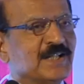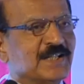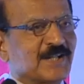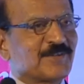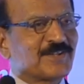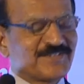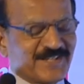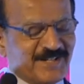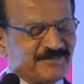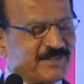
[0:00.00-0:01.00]
That was
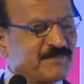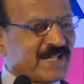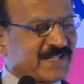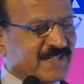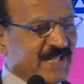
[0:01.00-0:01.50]
way back in